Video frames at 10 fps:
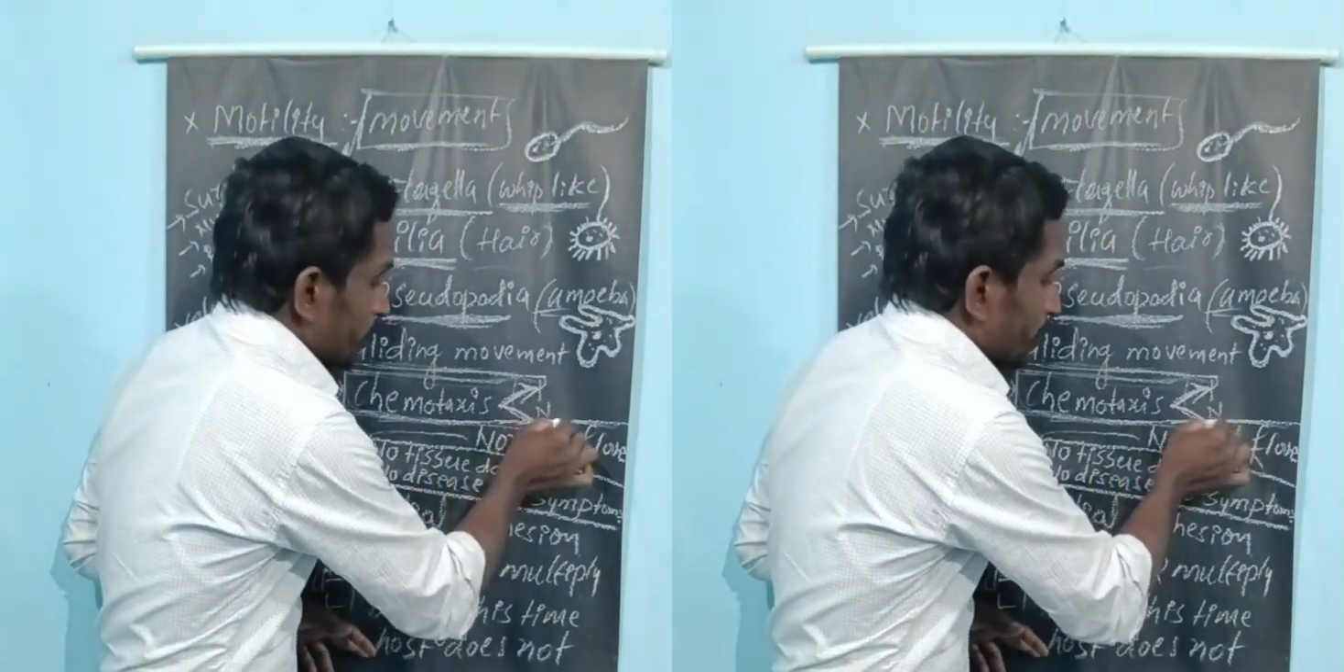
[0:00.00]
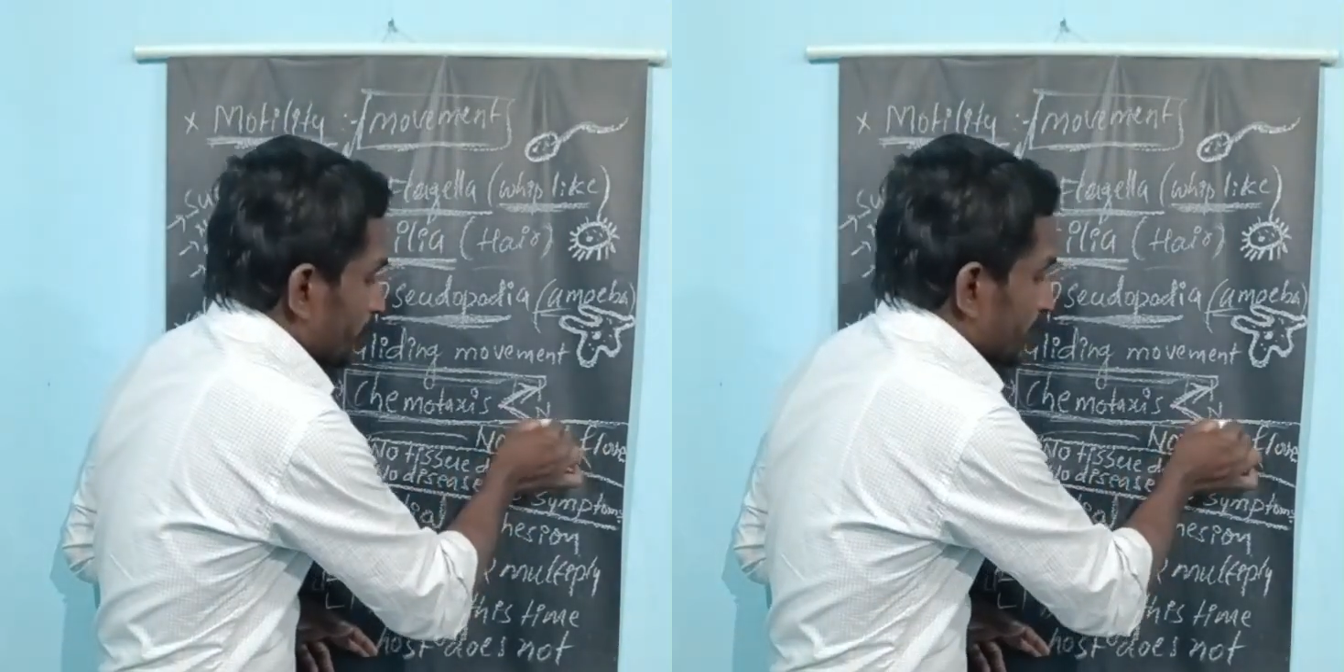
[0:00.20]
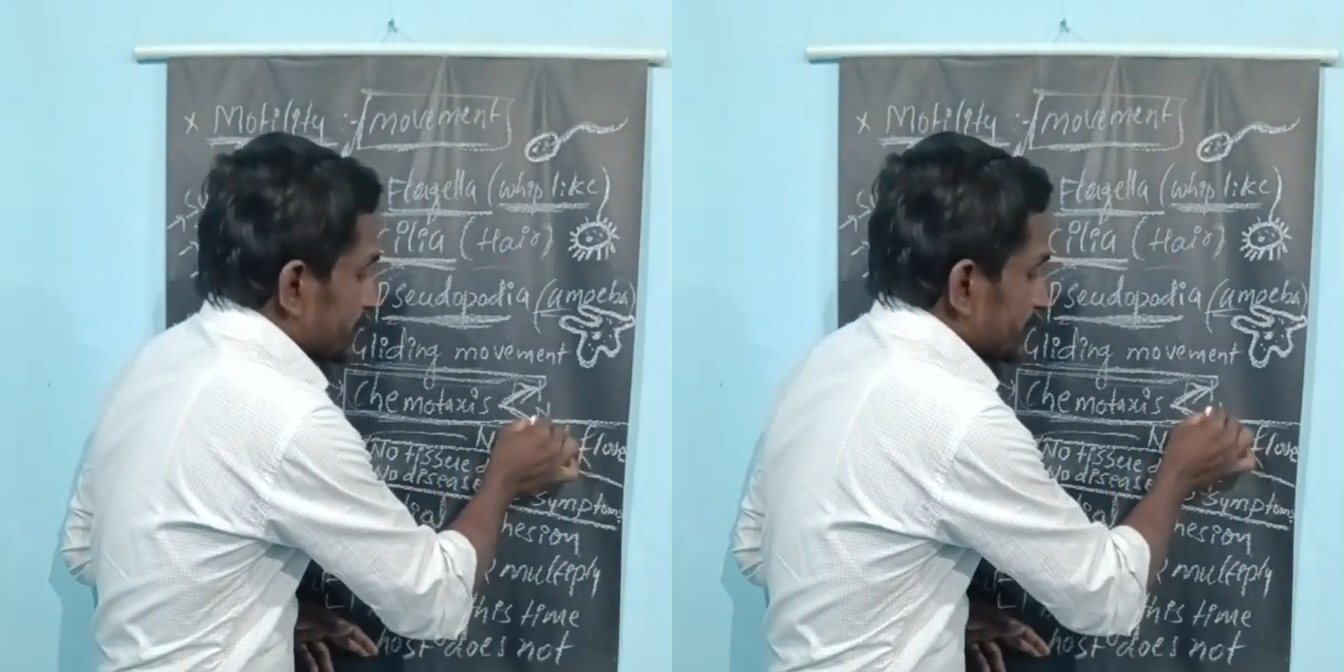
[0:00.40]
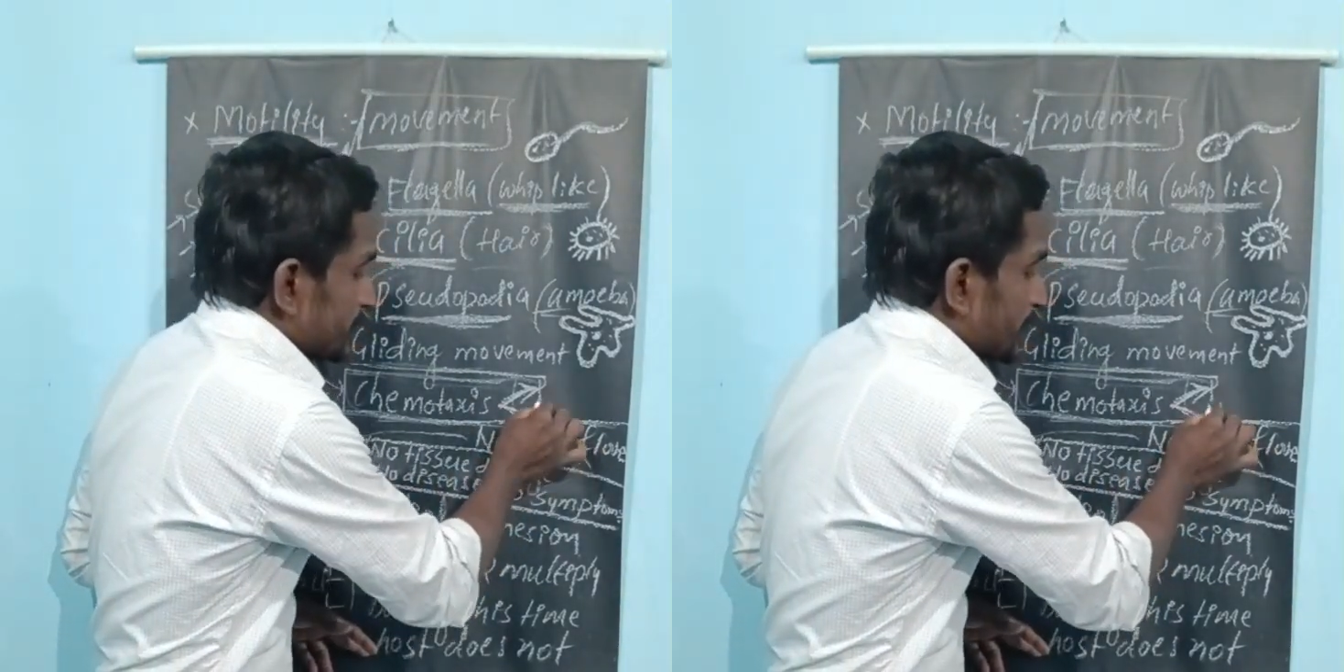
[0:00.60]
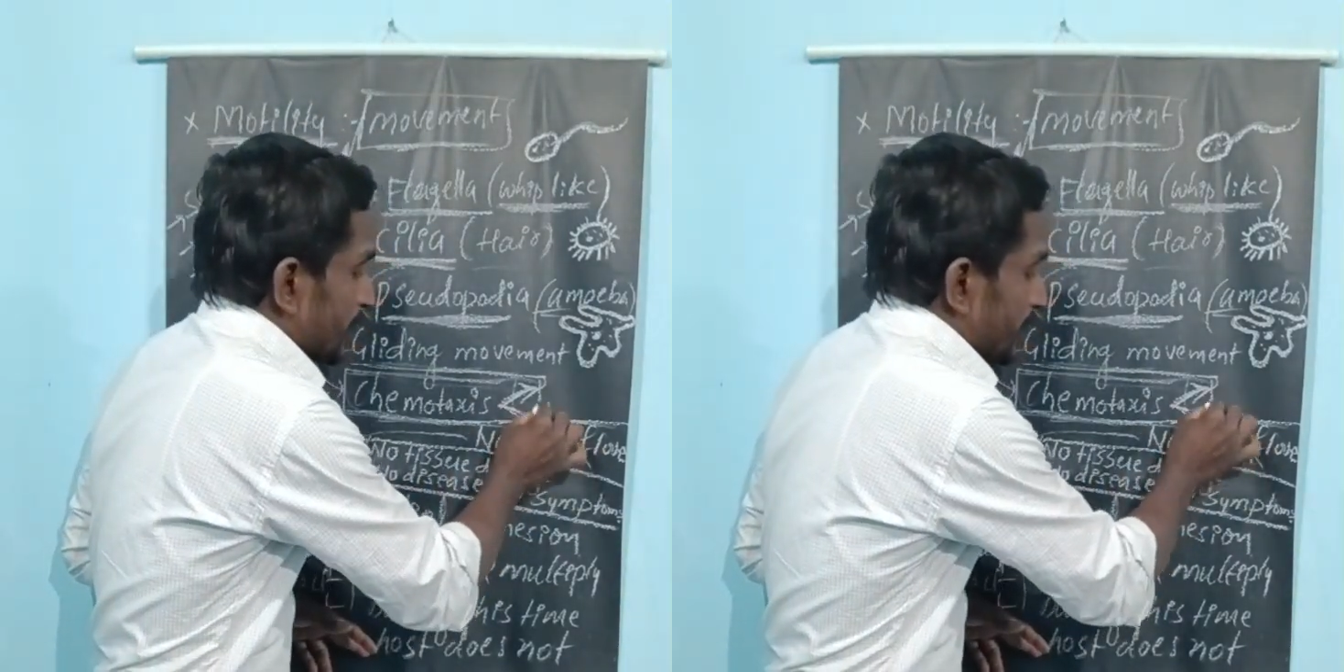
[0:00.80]

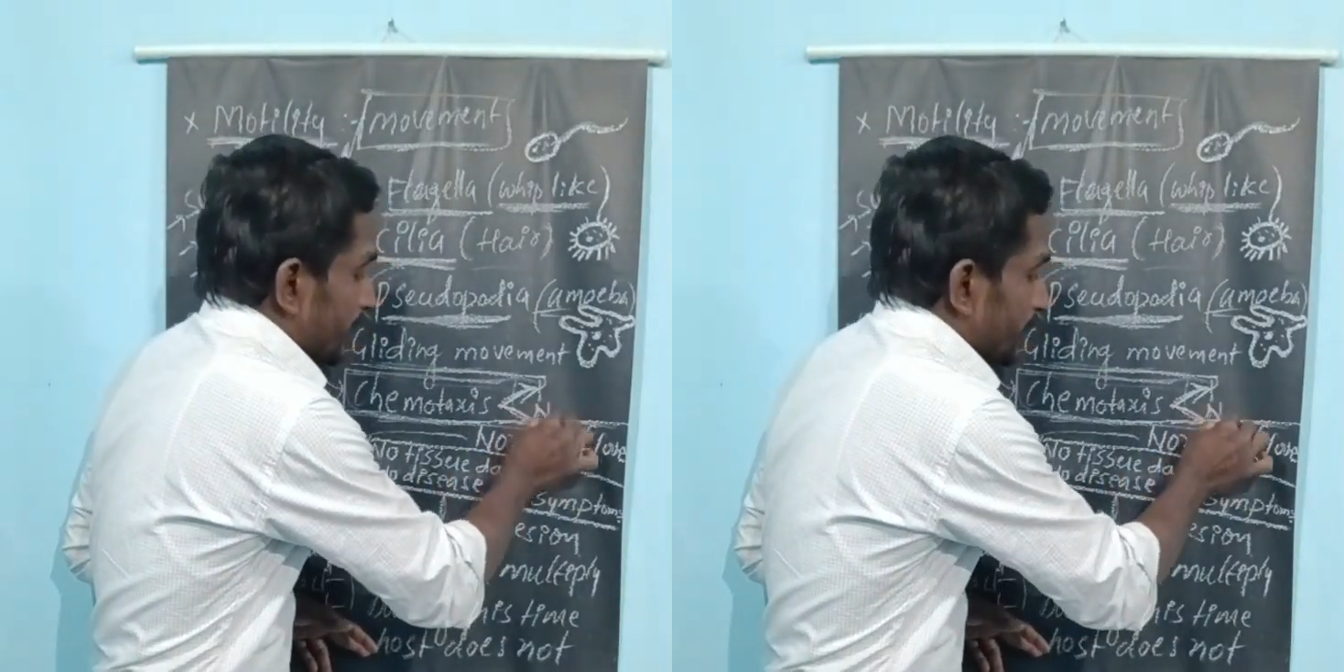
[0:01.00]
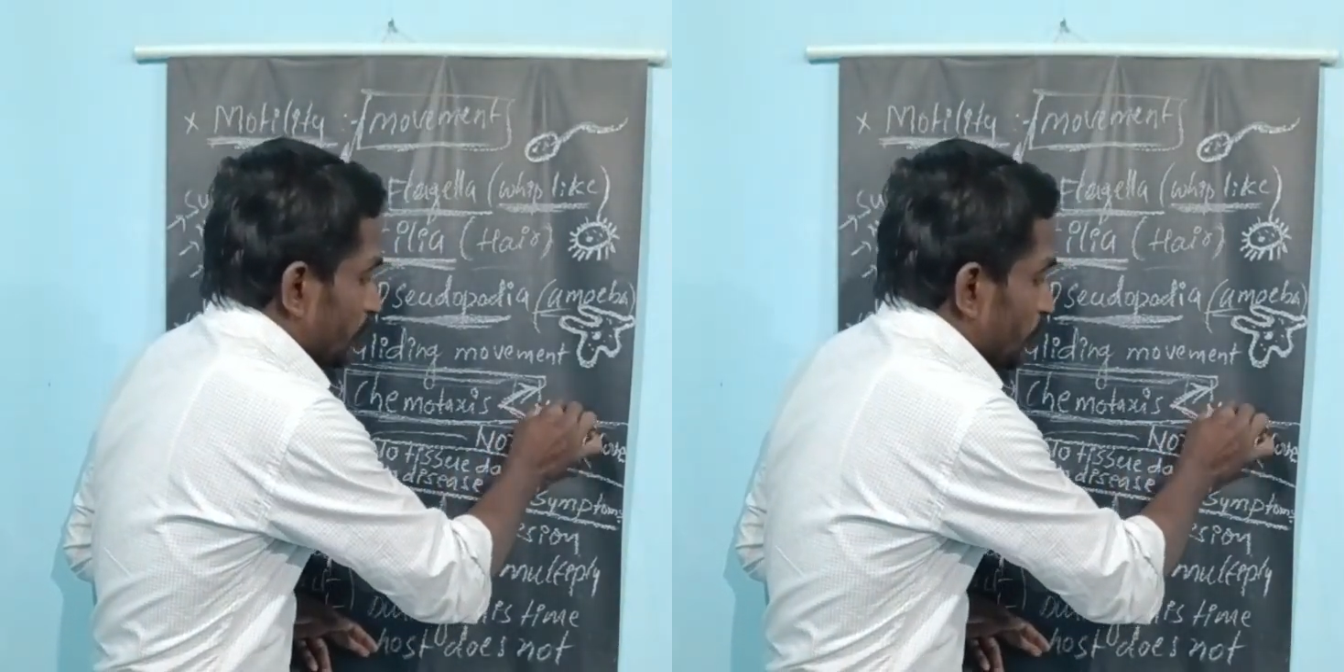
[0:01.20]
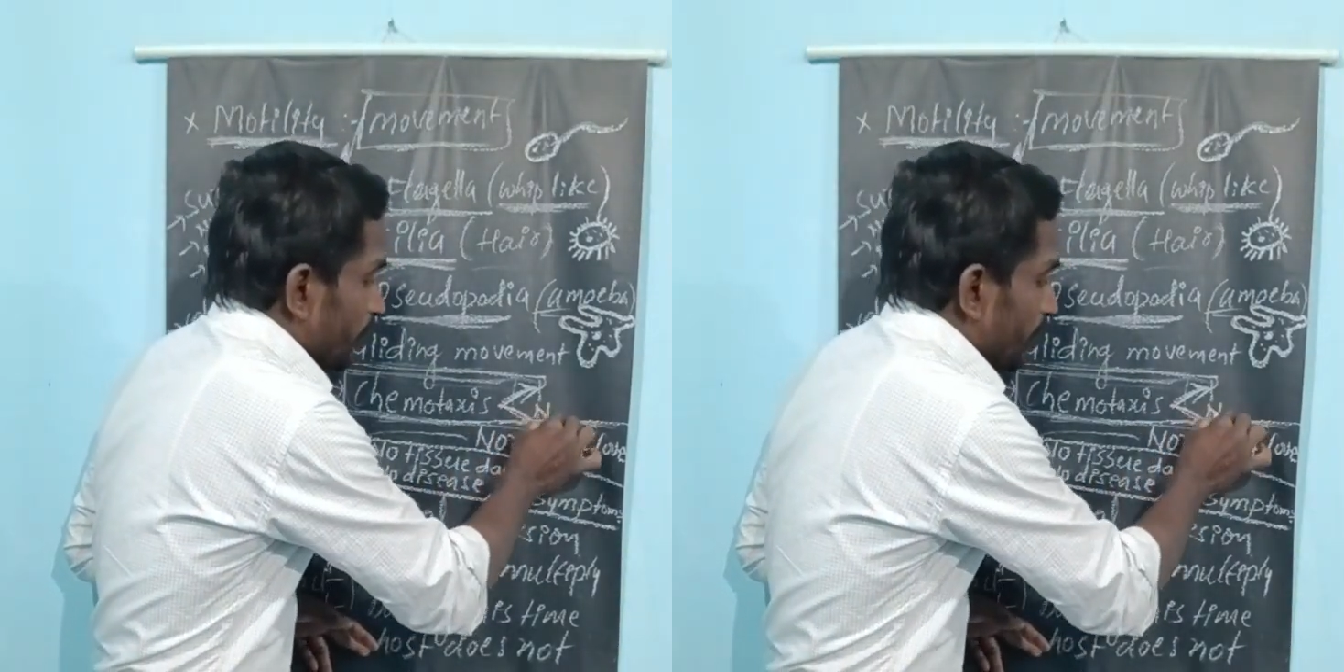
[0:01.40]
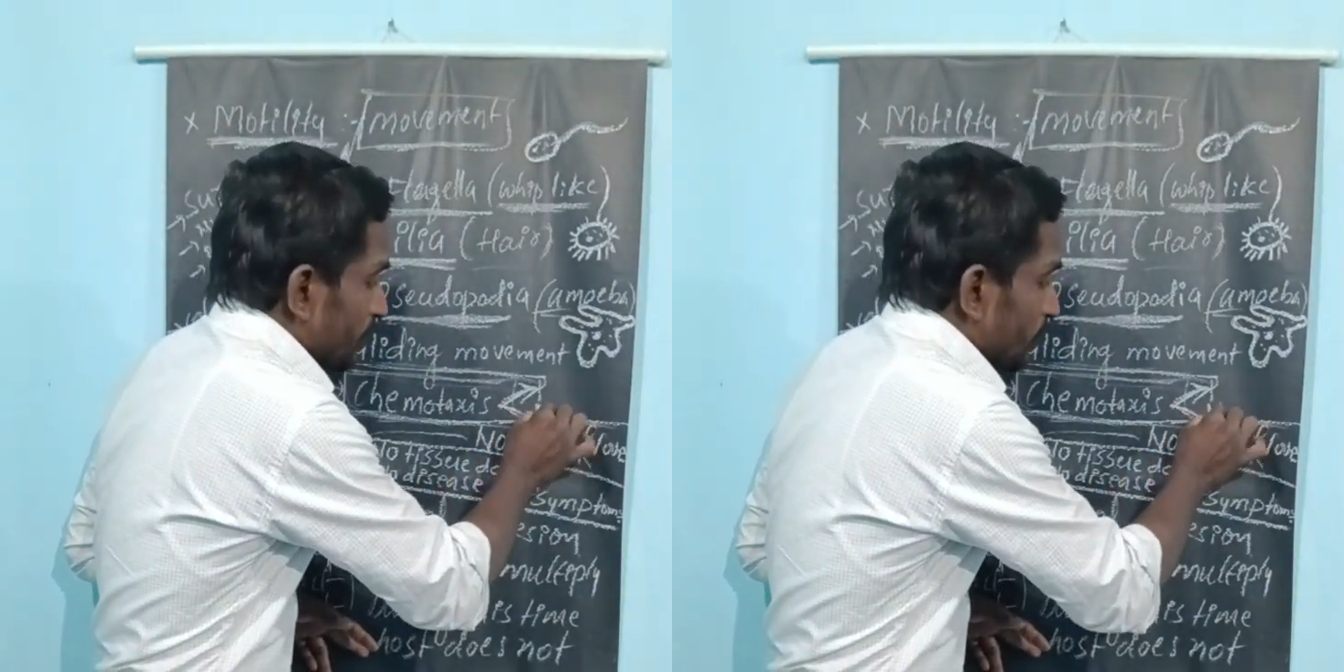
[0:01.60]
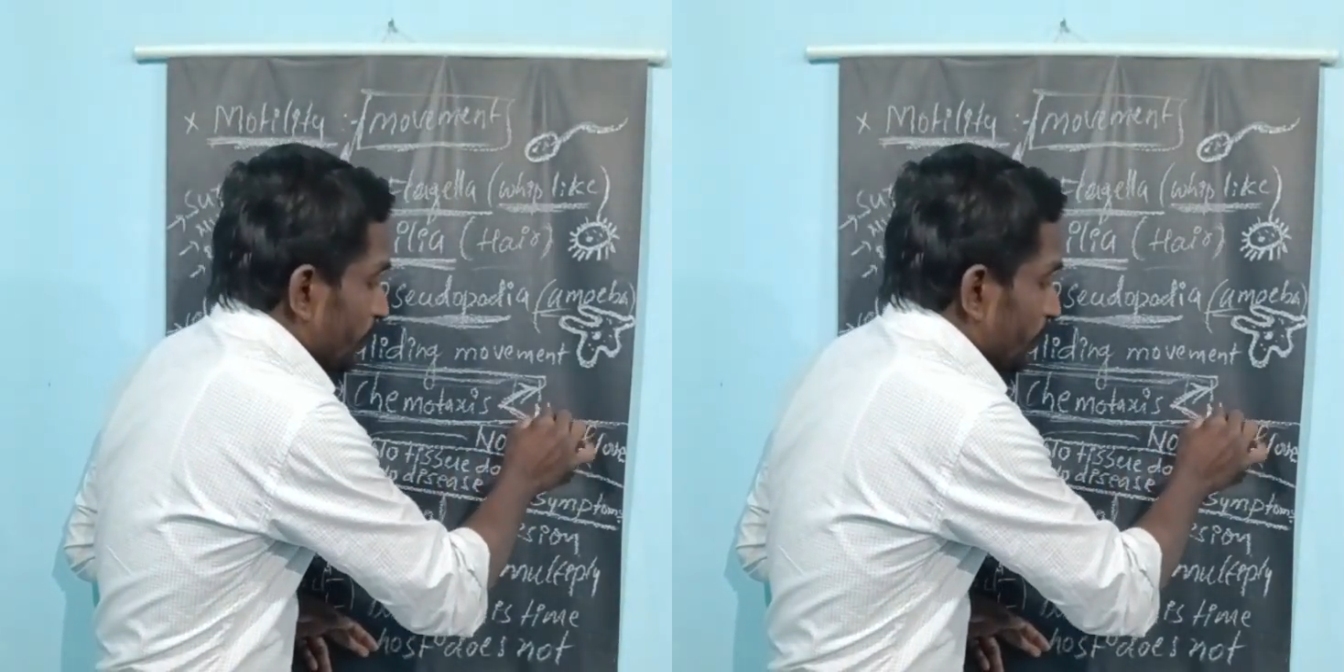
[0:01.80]
chemotaxis, here the movement